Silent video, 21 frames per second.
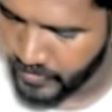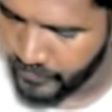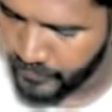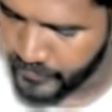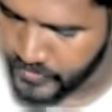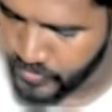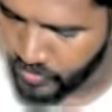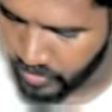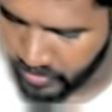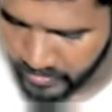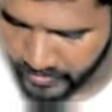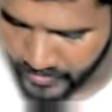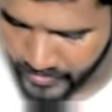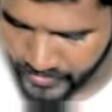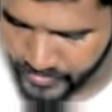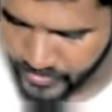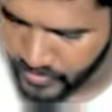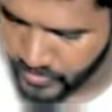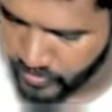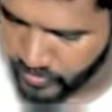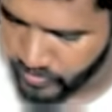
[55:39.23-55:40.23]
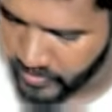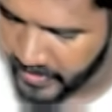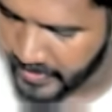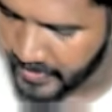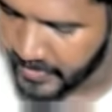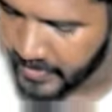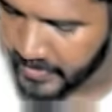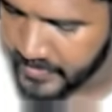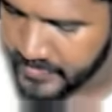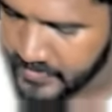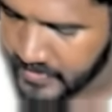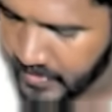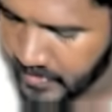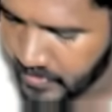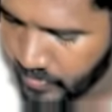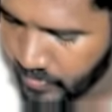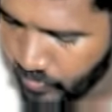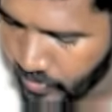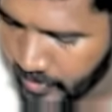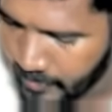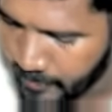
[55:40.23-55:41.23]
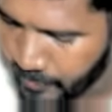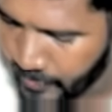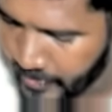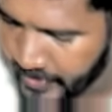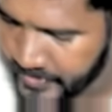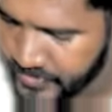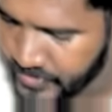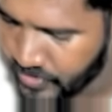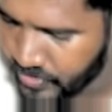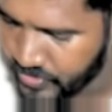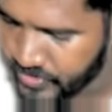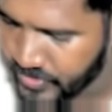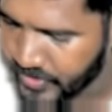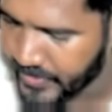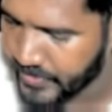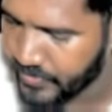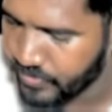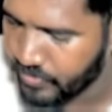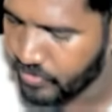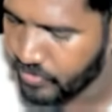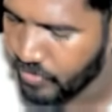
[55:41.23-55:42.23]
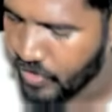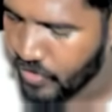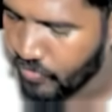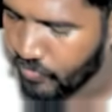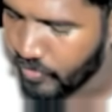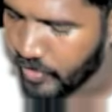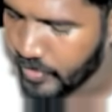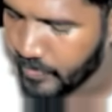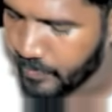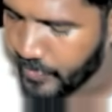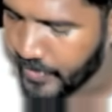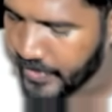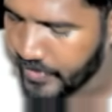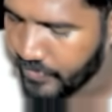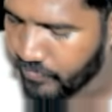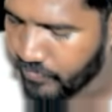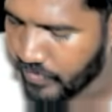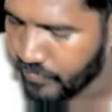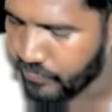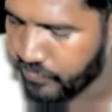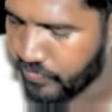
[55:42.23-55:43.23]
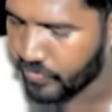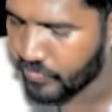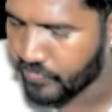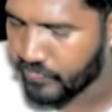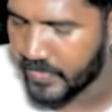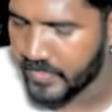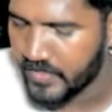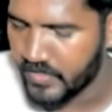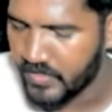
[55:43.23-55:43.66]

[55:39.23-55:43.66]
you solve this, you will get an answer 1.032, 1.141.